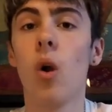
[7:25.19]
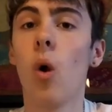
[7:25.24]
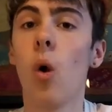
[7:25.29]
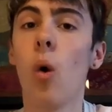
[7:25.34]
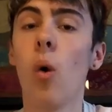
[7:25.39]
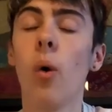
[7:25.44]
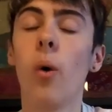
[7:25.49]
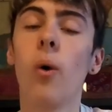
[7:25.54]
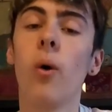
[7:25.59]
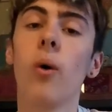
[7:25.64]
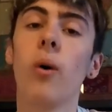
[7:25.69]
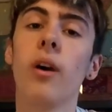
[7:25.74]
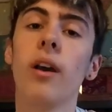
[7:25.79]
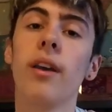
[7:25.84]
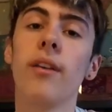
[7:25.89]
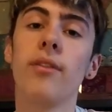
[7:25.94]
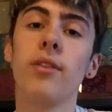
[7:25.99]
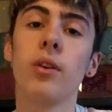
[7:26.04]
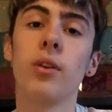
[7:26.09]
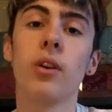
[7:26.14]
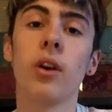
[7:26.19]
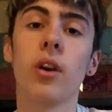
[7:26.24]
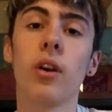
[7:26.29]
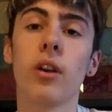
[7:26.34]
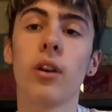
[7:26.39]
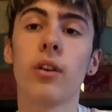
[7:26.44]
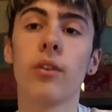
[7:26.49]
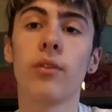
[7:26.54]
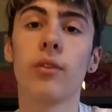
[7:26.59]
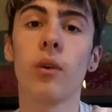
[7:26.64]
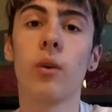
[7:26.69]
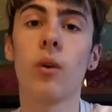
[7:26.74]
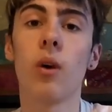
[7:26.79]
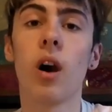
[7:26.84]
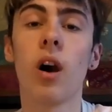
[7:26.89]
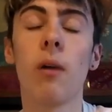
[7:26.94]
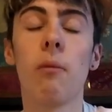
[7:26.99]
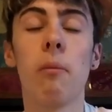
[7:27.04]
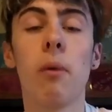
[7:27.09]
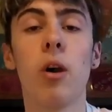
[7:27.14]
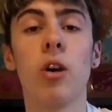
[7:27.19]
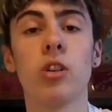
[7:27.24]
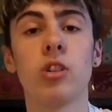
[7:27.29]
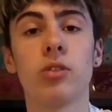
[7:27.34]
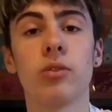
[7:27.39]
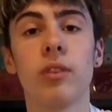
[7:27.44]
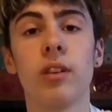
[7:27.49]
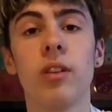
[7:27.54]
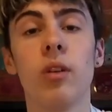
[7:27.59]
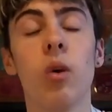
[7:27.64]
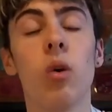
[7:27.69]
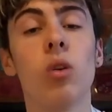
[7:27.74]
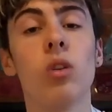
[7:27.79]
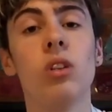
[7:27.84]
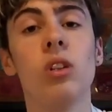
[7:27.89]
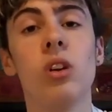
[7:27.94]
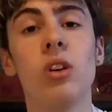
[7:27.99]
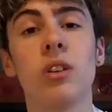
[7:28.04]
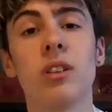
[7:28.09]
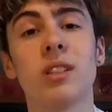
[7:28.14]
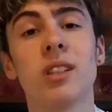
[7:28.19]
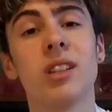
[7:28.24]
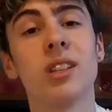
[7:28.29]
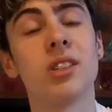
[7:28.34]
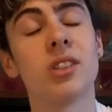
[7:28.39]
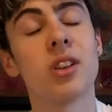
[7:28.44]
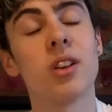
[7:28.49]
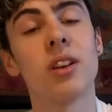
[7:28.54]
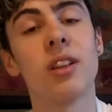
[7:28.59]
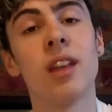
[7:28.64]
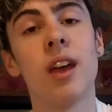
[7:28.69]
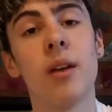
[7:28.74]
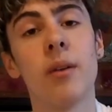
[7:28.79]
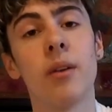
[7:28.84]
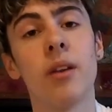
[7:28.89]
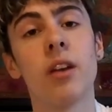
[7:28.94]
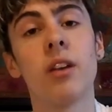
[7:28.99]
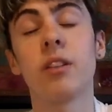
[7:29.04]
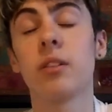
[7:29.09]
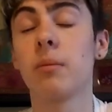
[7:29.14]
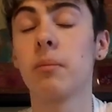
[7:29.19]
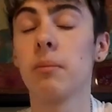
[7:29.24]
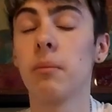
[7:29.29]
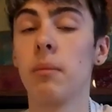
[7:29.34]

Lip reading: or if you're going for hypertrophy or looks in a certain area.